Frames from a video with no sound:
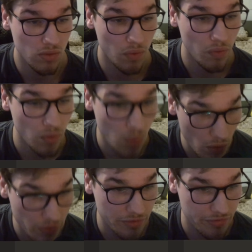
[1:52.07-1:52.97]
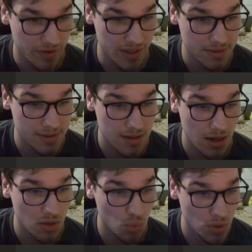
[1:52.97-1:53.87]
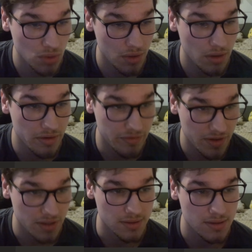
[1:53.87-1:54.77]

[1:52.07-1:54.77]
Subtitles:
not defend, I will not defend.